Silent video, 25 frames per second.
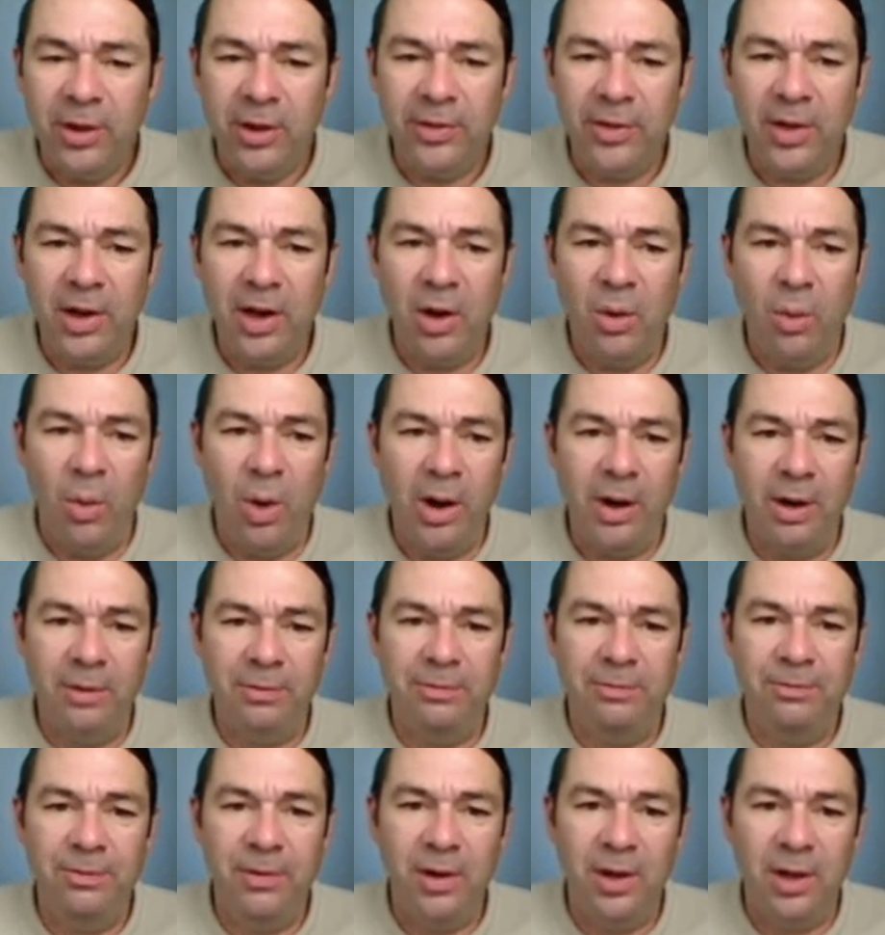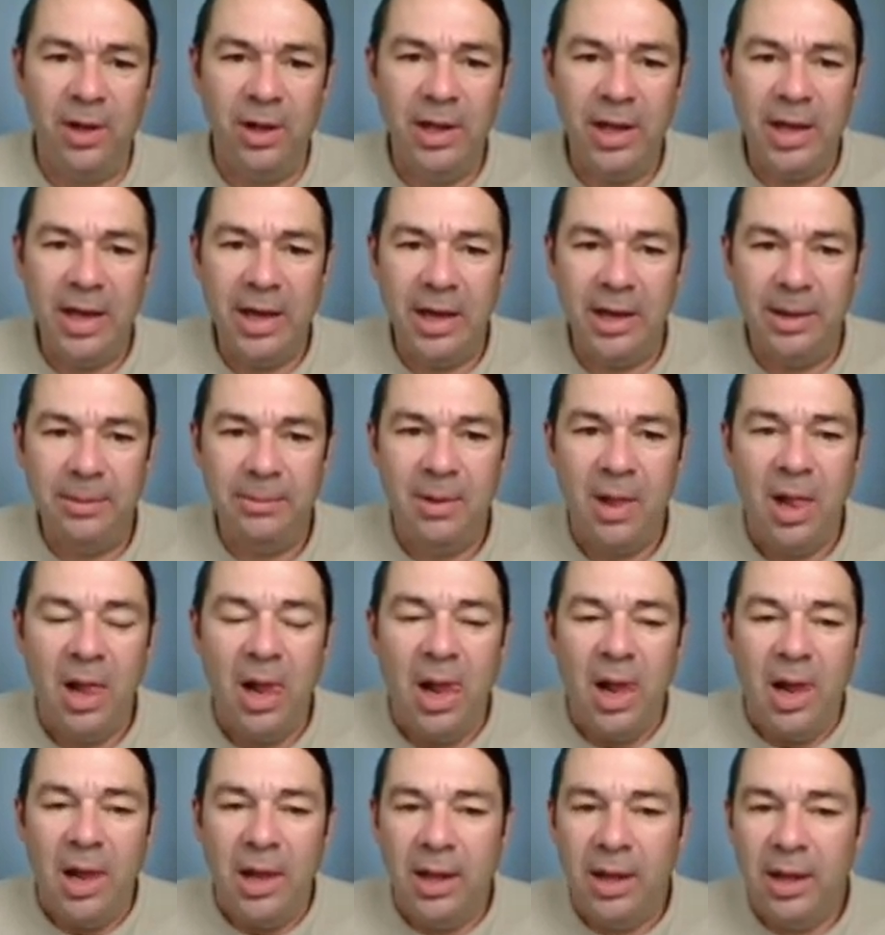thing that I want to fill in
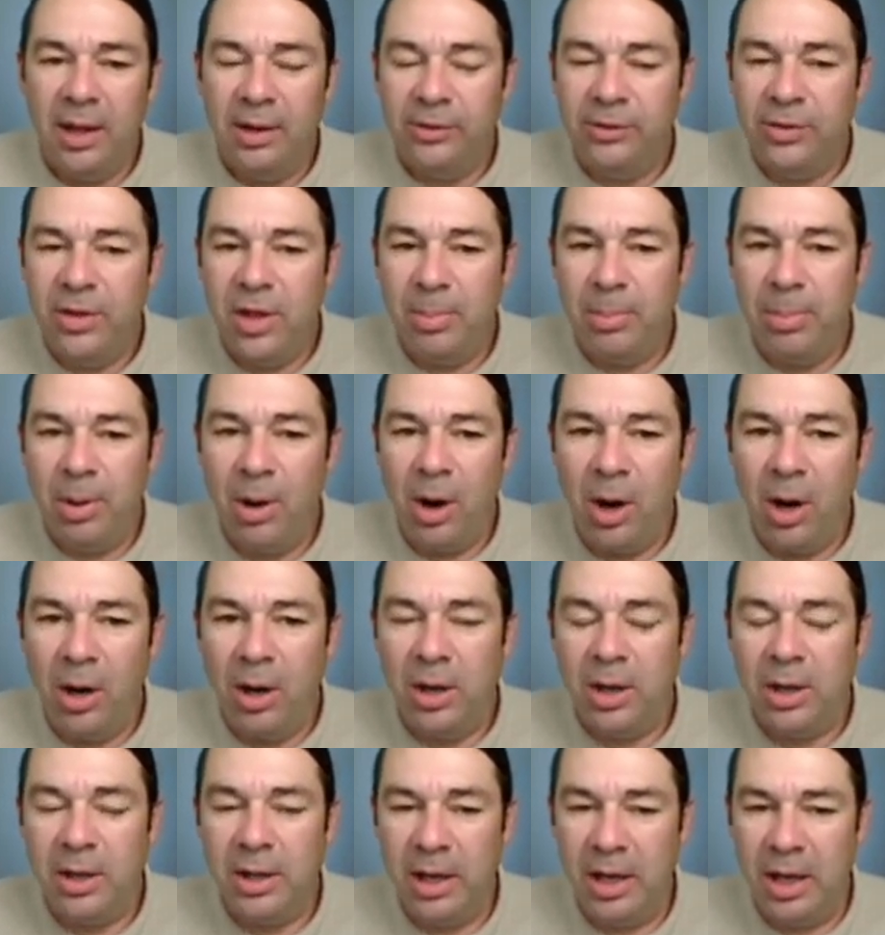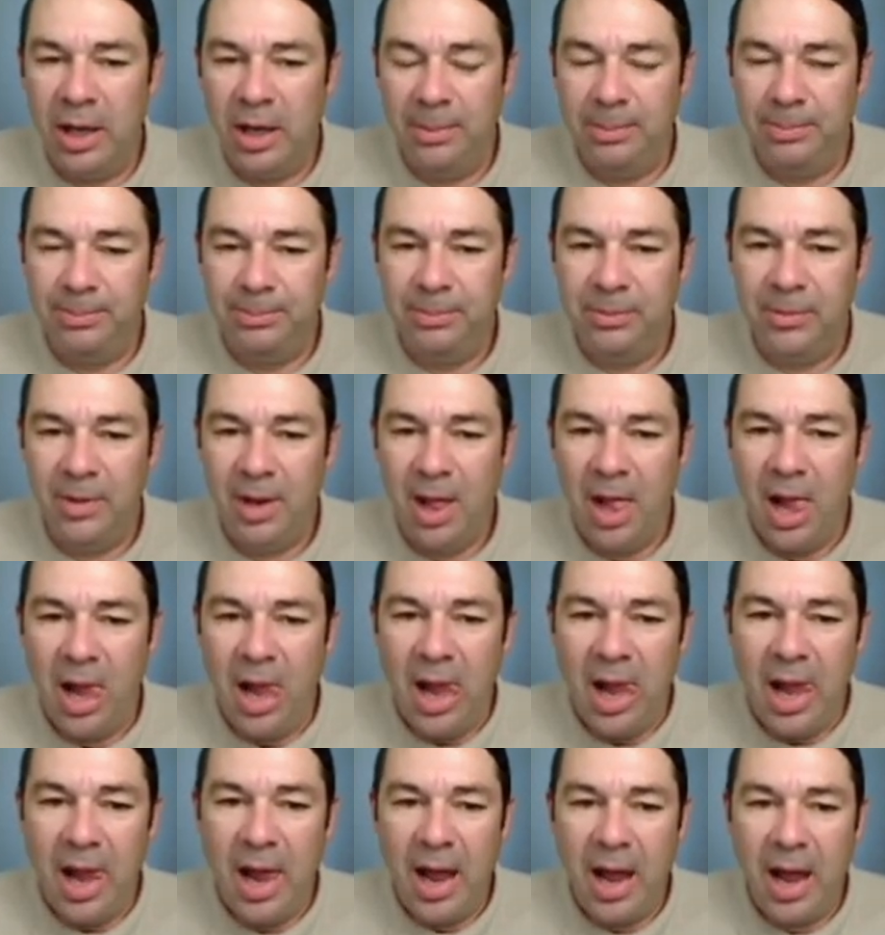is the part name.
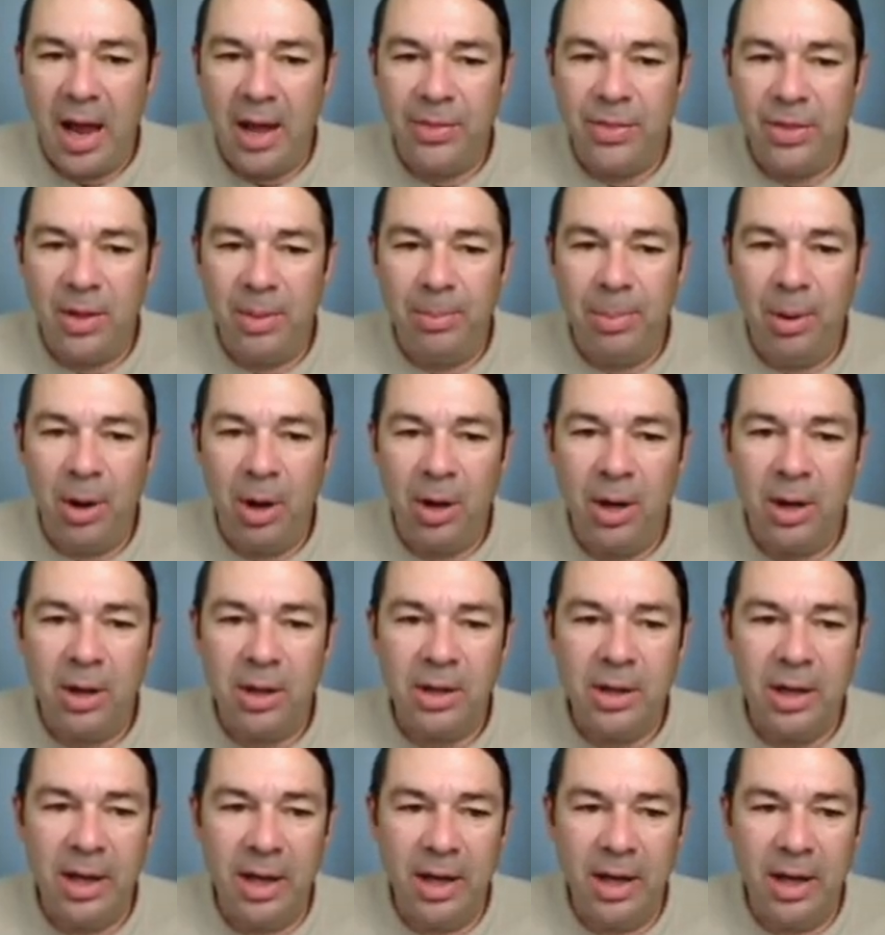And the part